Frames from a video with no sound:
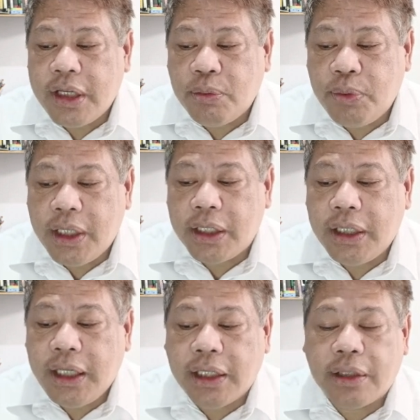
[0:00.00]
it will
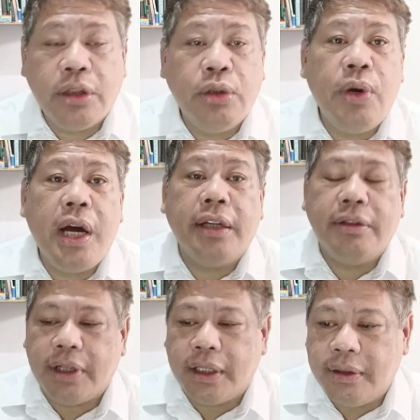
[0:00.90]
hit
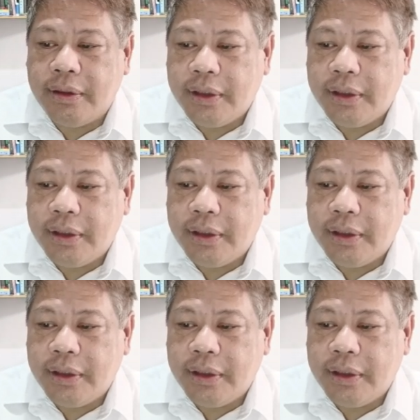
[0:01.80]
200.